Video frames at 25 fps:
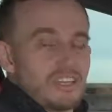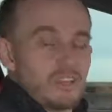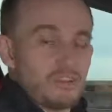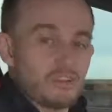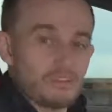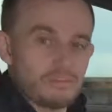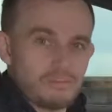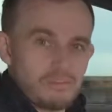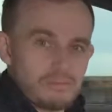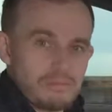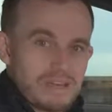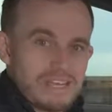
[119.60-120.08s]

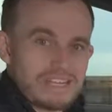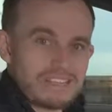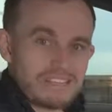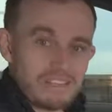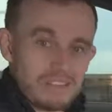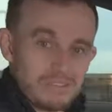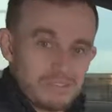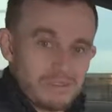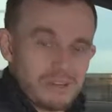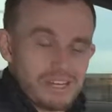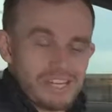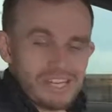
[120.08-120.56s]
New for
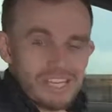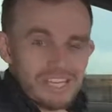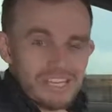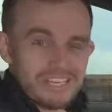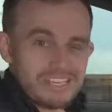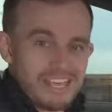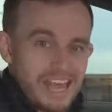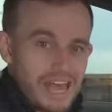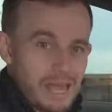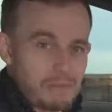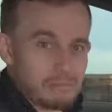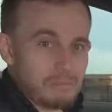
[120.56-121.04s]
Mazda 3
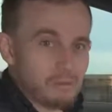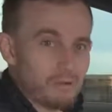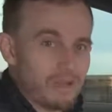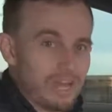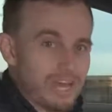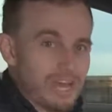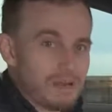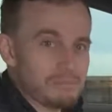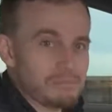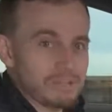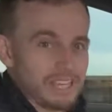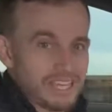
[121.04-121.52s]
is Apple
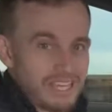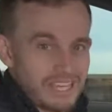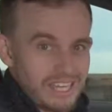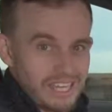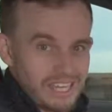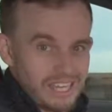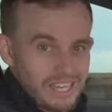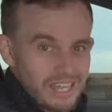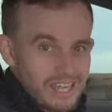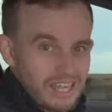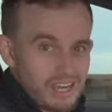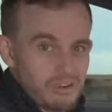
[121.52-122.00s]
CarPlay
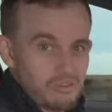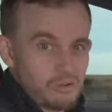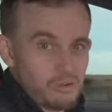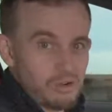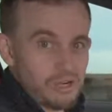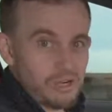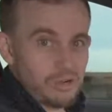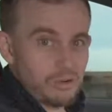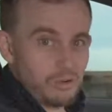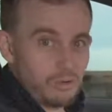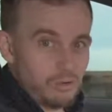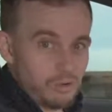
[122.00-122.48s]
and
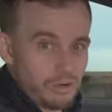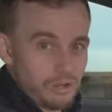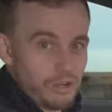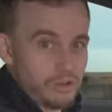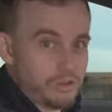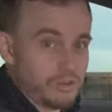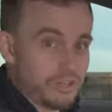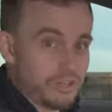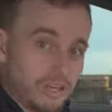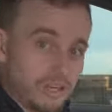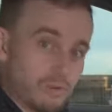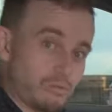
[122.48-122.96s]
Android Auto.
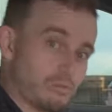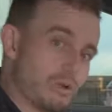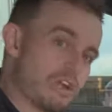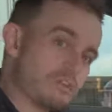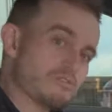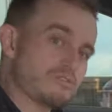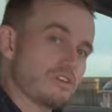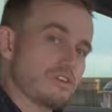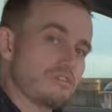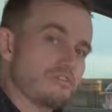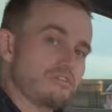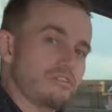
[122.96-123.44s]
can
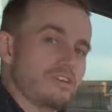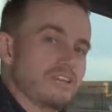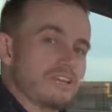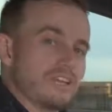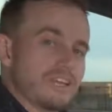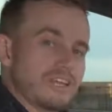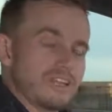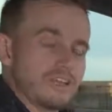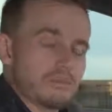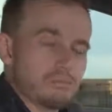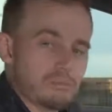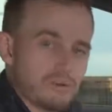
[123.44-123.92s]
retrofit
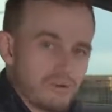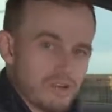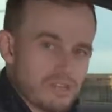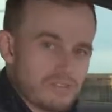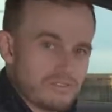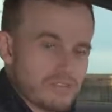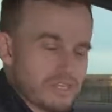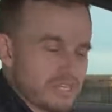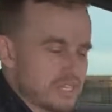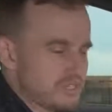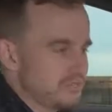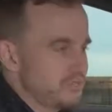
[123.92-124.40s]
it in the
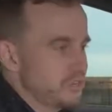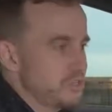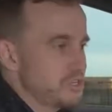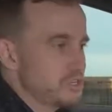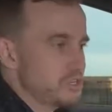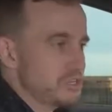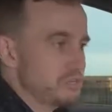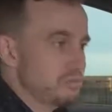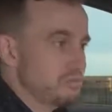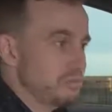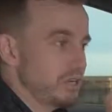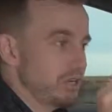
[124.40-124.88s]
previous
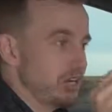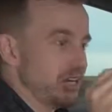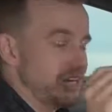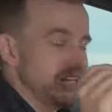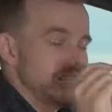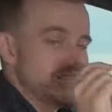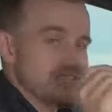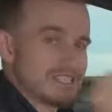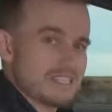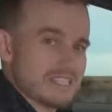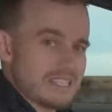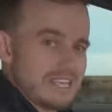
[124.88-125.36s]
version, but
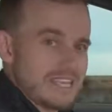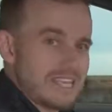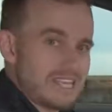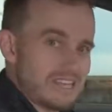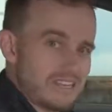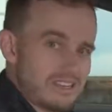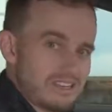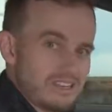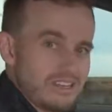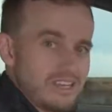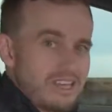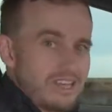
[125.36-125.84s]
it's
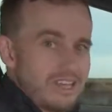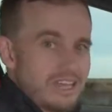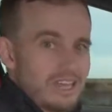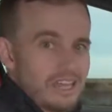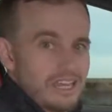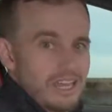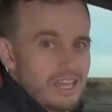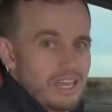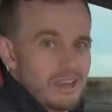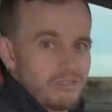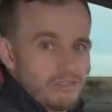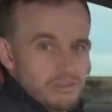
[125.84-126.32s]
standard
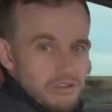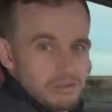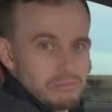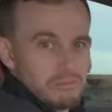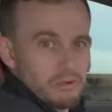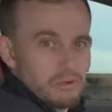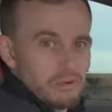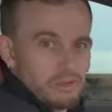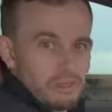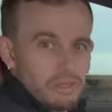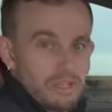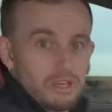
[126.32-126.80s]
in every
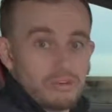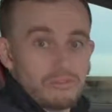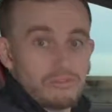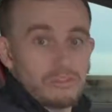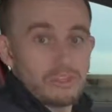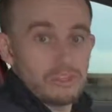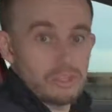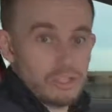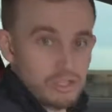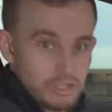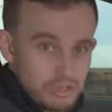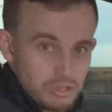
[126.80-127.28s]
model
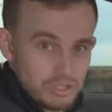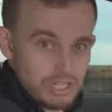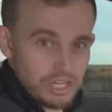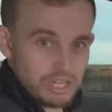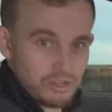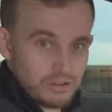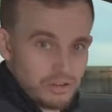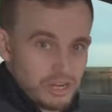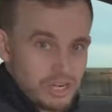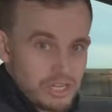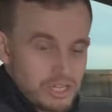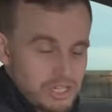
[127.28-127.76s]
of the new
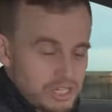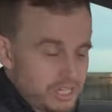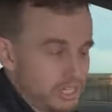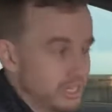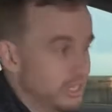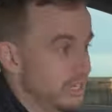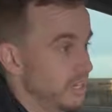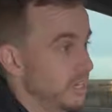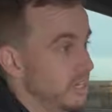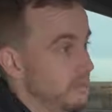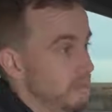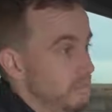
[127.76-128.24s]

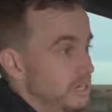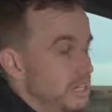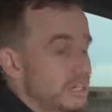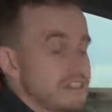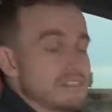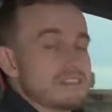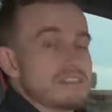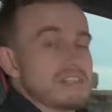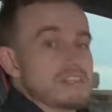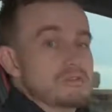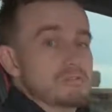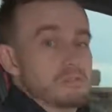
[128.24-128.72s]
generation.
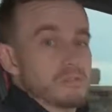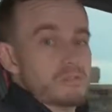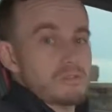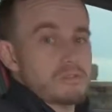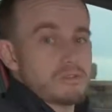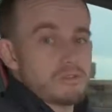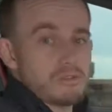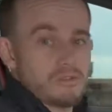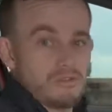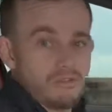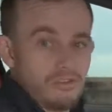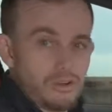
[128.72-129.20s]
Plus, there's
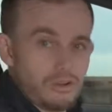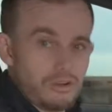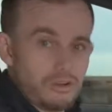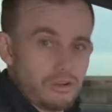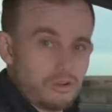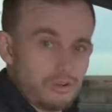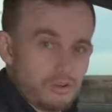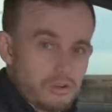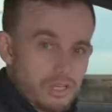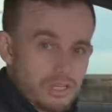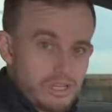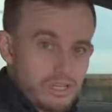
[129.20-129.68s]
Bluetooth phone
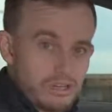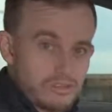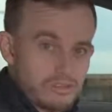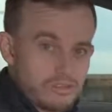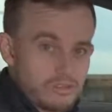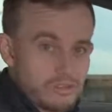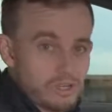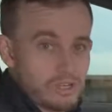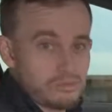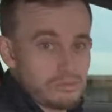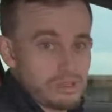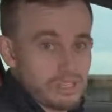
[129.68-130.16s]
and audio
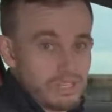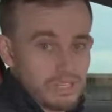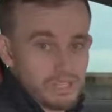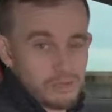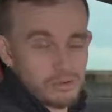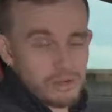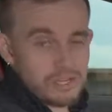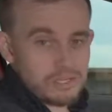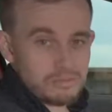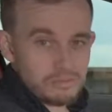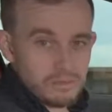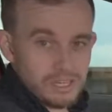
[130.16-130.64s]
streaming,
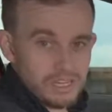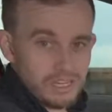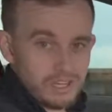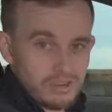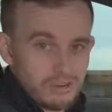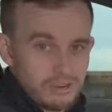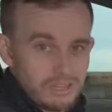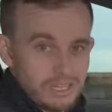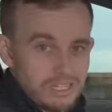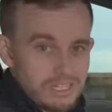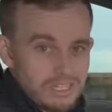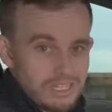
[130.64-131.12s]
USB
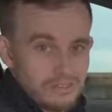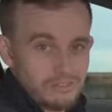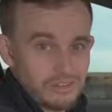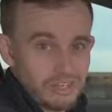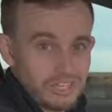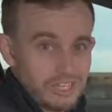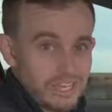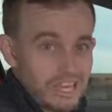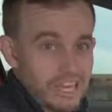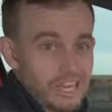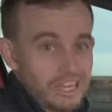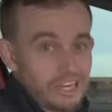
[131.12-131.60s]

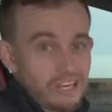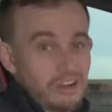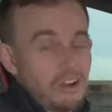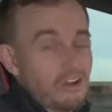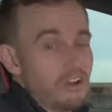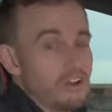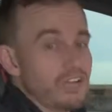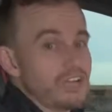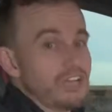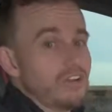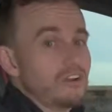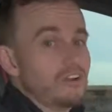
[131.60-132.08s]
connectivity, and in
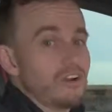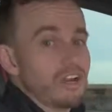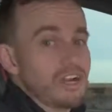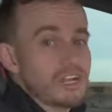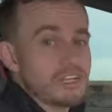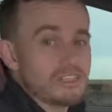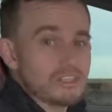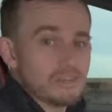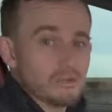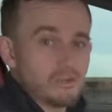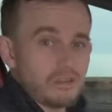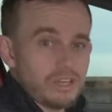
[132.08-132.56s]
higher
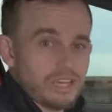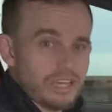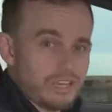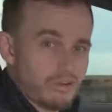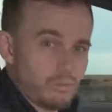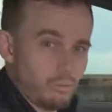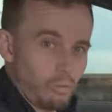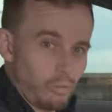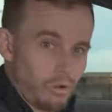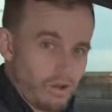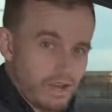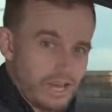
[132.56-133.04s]
grades, you'll
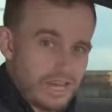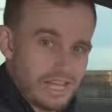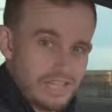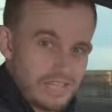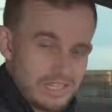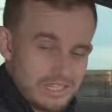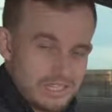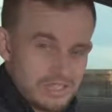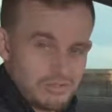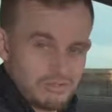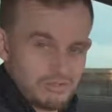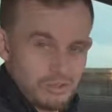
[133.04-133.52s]
get
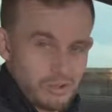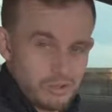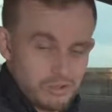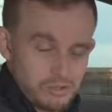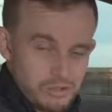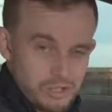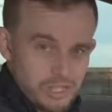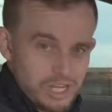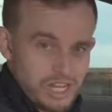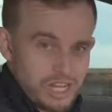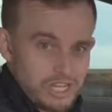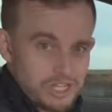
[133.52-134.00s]
wireless
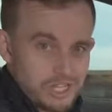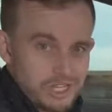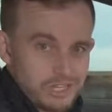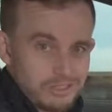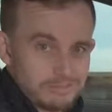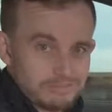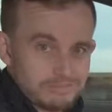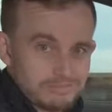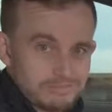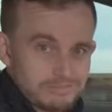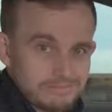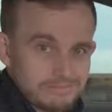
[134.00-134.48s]
phone charging.